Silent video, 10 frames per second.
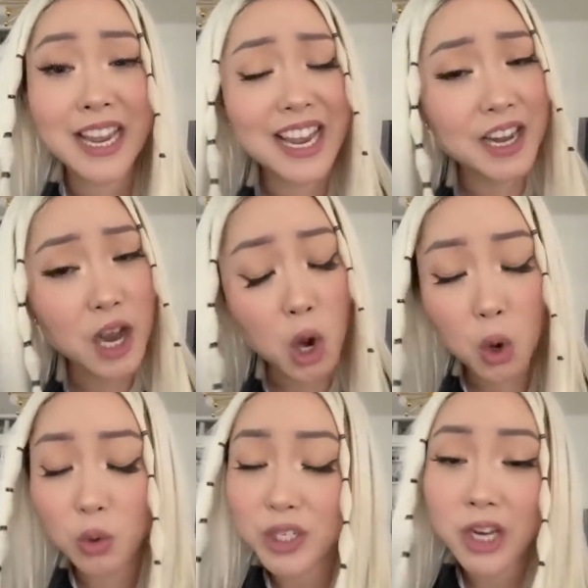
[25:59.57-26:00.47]
in a
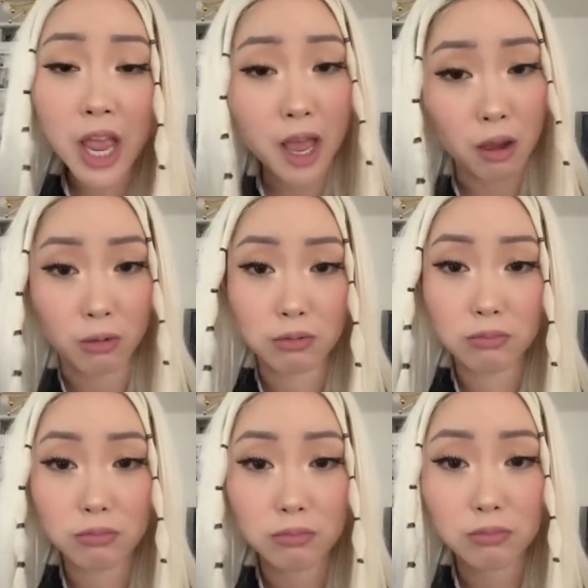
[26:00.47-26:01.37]
hotel.
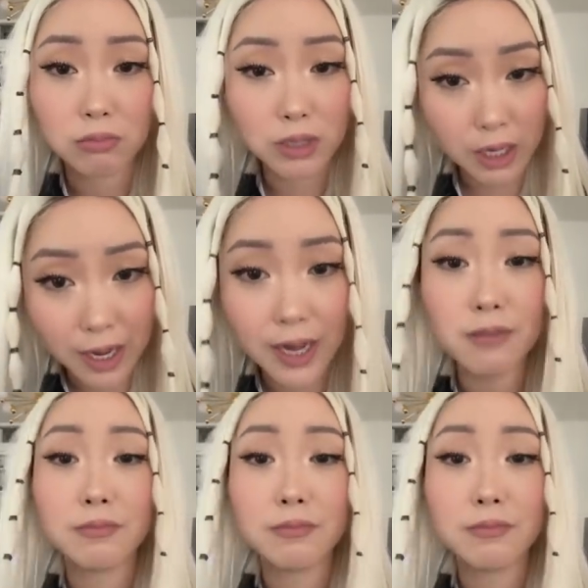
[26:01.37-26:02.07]
Okay?